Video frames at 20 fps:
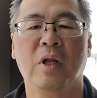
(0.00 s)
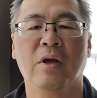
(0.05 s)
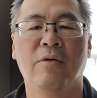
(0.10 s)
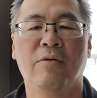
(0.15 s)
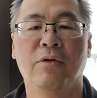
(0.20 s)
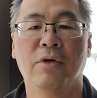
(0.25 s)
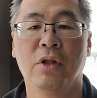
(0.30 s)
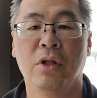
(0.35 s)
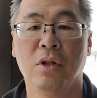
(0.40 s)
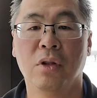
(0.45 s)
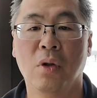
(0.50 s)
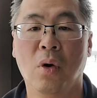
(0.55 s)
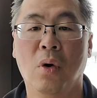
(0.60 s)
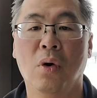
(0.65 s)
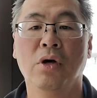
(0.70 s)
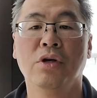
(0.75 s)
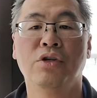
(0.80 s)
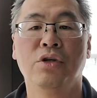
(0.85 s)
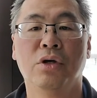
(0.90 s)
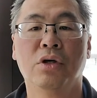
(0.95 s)
For the
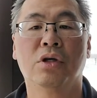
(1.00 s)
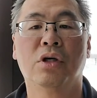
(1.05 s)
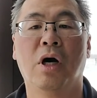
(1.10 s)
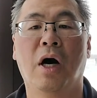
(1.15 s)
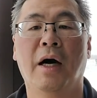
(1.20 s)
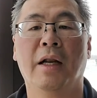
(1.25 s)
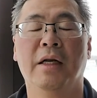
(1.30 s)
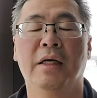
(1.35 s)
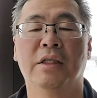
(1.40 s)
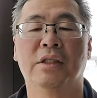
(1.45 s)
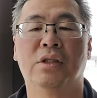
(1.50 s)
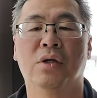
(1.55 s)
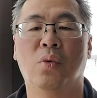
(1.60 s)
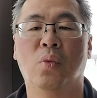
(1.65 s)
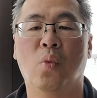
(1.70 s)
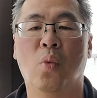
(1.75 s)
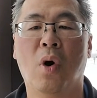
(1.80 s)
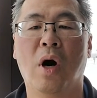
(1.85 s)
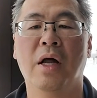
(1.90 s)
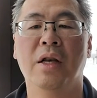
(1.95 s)
Lord your God is the
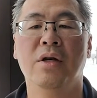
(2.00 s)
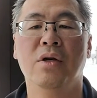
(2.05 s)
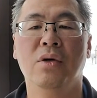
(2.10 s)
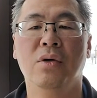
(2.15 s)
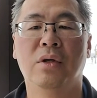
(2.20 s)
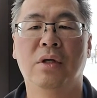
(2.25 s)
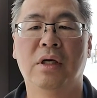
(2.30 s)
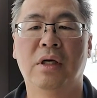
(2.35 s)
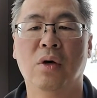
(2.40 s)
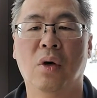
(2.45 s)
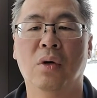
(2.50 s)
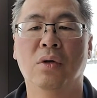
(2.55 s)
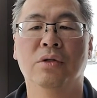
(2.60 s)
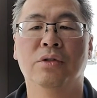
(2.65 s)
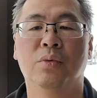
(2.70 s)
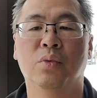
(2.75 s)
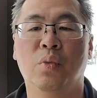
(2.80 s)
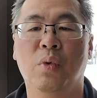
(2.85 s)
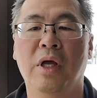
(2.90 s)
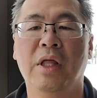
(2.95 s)
one who
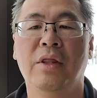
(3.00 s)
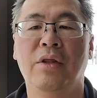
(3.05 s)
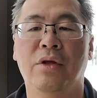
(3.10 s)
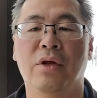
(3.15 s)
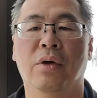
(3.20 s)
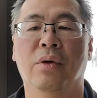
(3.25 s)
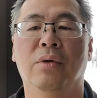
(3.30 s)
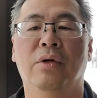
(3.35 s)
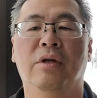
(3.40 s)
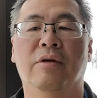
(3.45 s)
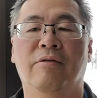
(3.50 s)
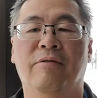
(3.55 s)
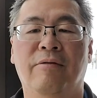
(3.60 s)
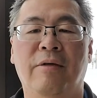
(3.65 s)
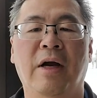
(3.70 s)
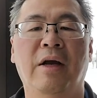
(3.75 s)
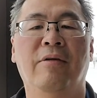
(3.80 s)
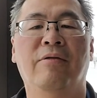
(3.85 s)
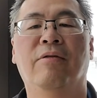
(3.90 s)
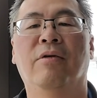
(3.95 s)
goes with you to
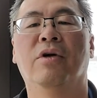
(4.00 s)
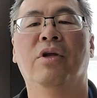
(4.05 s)
fight for